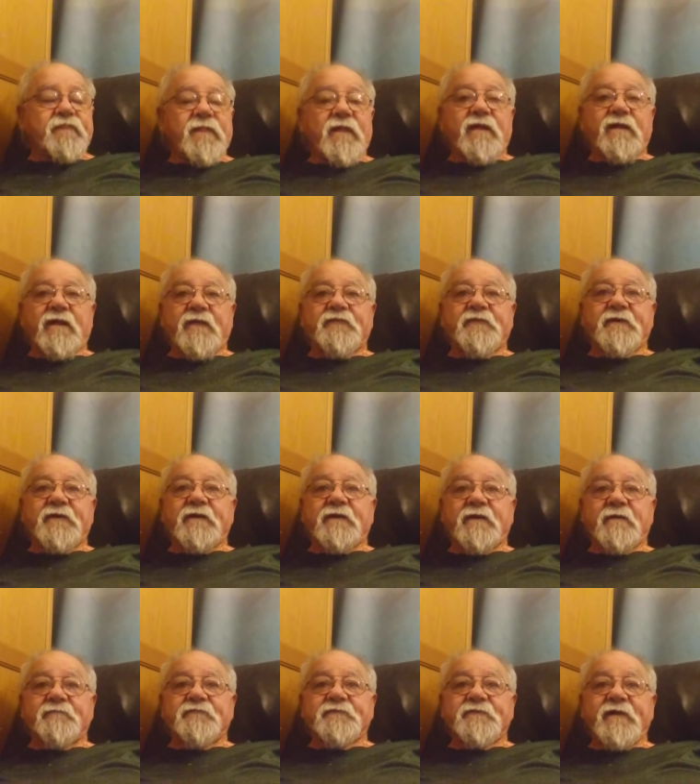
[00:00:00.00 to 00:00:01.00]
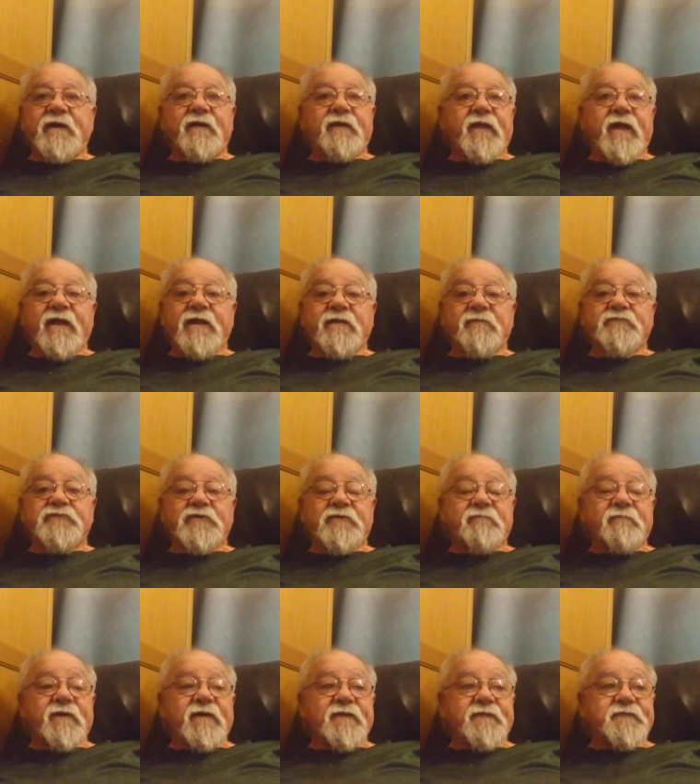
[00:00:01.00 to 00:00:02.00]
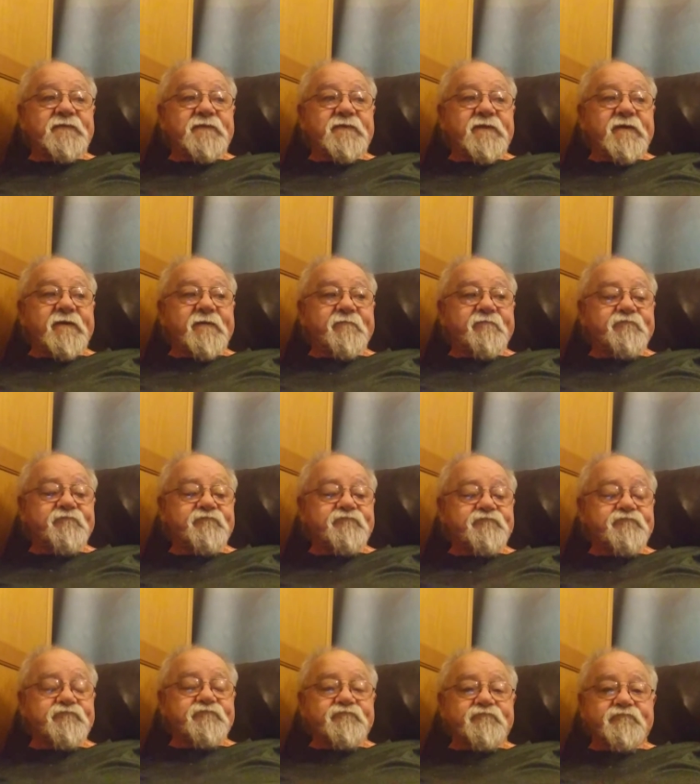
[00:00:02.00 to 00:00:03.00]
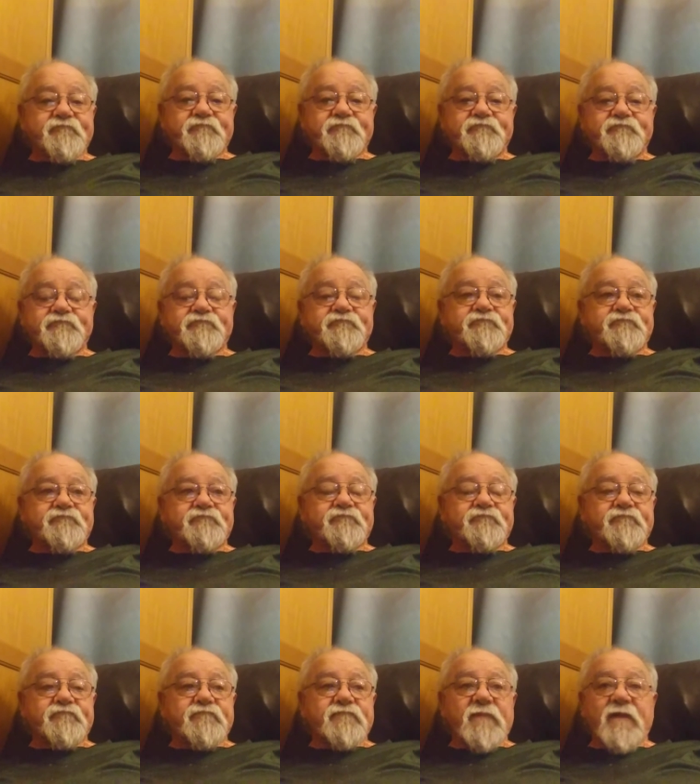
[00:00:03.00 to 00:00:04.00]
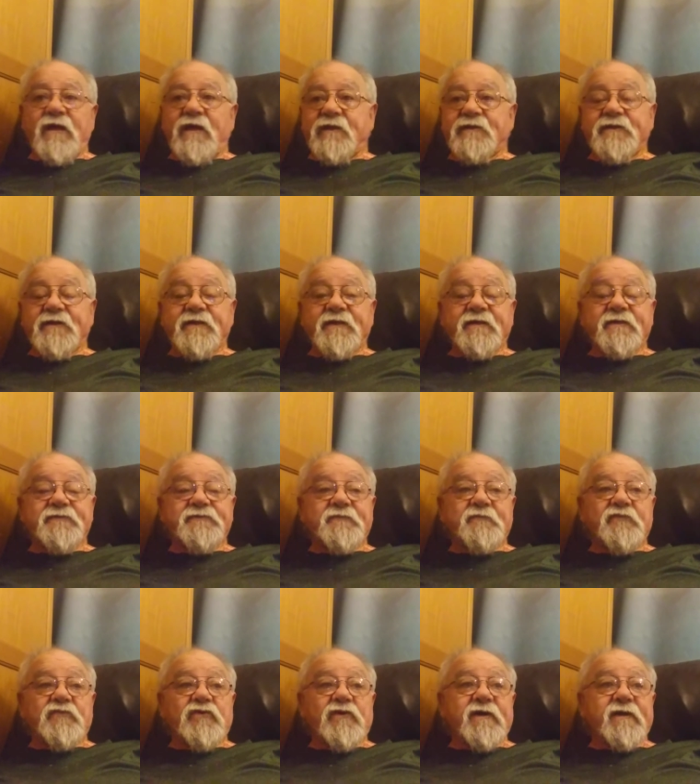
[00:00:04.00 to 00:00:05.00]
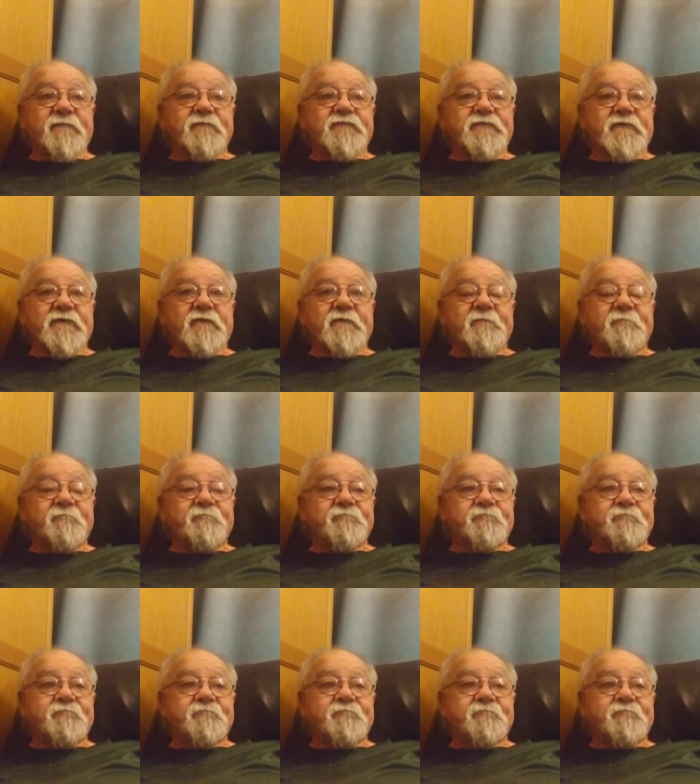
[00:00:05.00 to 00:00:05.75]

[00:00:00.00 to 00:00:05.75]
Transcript: I got the hiccups now. I ain't even took medicine yet. Hmm. I did eat some grapes, though. So.